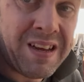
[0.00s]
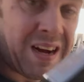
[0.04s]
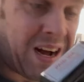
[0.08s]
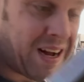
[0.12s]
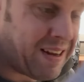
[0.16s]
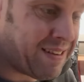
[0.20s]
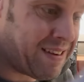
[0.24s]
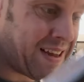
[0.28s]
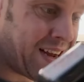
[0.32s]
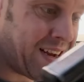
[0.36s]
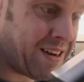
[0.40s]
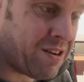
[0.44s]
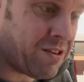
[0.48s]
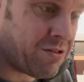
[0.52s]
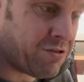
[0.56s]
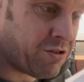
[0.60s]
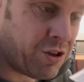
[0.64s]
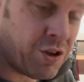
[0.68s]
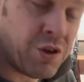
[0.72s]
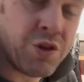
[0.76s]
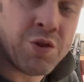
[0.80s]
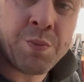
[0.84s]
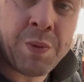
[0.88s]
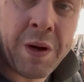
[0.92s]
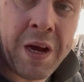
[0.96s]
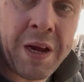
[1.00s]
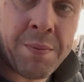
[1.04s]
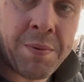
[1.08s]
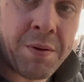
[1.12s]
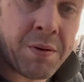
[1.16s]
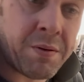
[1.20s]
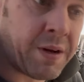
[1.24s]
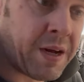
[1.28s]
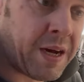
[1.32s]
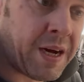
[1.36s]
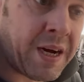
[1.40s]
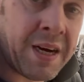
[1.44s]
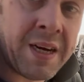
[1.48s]
I tend not to use
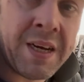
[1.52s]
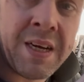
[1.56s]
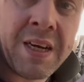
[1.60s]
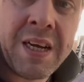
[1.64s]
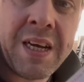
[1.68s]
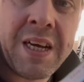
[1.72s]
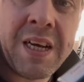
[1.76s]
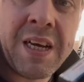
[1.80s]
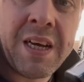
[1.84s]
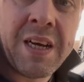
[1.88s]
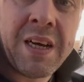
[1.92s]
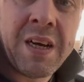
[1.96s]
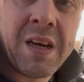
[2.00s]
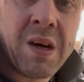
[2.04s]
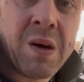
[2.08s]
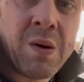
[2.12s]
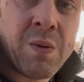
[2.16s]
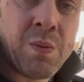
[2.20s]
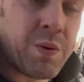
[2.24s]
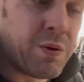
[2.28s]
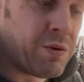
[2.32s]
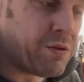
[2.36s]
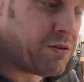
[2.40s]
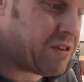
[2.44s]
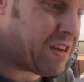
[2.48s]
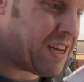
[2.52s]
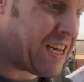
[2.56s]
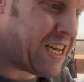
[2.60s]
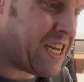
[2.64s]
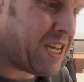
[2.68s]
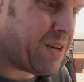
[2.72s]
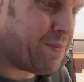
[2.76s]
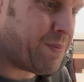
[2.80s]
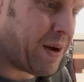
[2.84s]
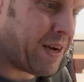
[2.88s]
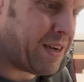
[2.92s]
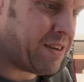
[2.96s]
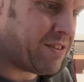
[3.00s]
PayPal now. Once
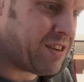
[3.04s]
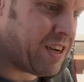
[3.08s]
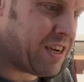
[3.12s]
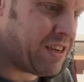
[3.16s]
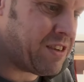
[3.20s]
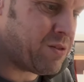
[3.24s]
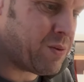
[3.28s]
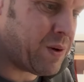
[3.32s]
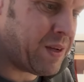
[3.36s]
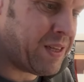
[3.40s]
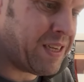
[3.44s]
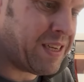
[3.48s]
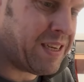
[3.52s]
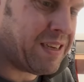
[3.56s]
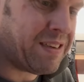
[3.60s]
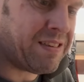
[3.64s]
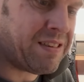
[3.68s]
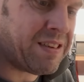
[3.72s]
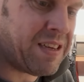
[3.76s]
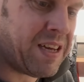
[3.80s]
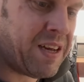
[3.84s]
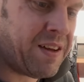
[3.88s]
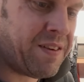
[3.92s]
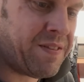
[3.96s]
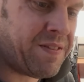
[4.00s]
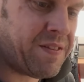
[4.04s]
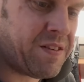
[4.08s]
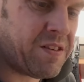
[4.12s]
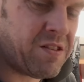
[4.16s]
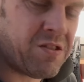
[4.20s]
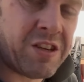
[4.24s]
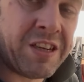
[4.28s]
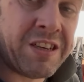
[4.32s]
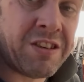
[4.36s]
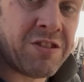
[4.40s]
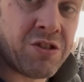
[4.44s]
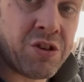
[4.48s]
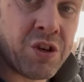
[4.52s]
eBay changed the way they did stuff,
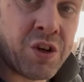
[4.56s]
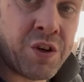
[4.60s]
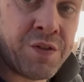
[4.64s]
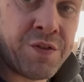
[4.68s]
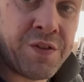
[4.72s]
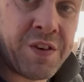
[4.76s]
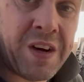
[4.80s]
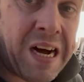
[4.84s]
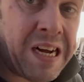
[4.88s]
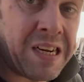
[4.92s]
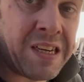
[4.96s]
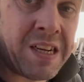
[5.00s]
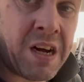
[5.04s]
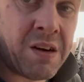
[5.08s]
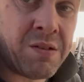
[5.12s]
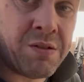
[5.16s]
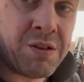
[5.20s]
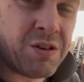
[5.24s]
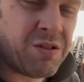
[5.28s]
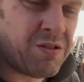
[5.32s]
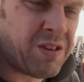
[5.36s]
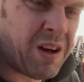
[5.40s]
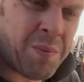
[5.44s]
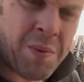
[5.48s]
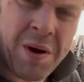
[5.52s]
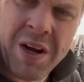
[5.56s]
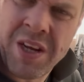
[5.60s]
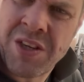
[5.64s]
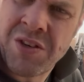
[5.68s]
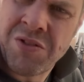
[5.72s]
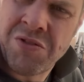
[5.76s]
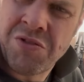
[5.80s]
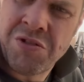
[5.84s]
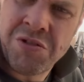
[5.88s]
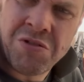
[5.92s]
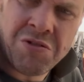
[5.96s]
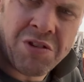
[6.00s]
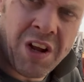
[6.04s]
I don't use that. But I
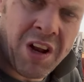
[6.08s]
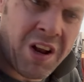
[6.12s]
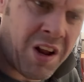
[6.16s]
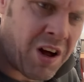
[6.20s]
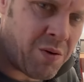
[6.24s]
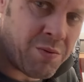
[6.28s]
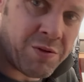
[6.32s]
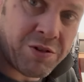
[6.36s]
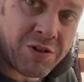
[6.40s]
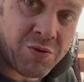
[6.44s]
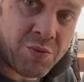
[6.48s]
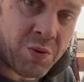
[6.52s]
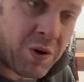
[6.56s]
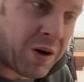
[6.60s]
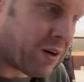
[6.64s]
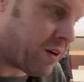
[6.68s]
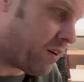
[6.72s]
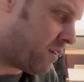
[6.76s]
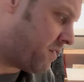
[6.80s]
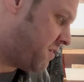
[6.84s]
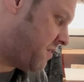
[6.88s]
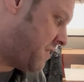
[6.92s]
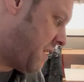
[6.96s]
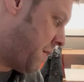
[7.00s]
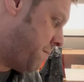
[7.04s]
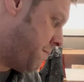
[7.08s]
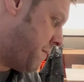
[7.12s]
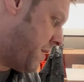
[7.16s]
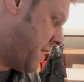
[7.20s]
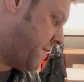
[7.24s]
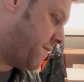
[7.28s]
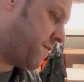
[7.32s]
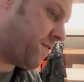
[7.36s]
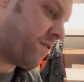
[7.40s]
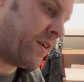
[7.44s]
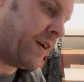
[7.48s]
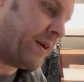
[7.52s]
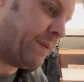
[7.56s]
used to use it a lot, which is why I got a stamp
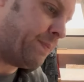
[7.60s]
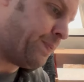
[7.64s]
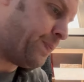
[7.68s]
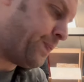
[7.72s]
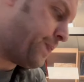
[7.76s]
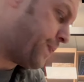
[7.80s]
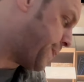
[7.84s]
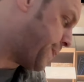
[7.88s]
made for it.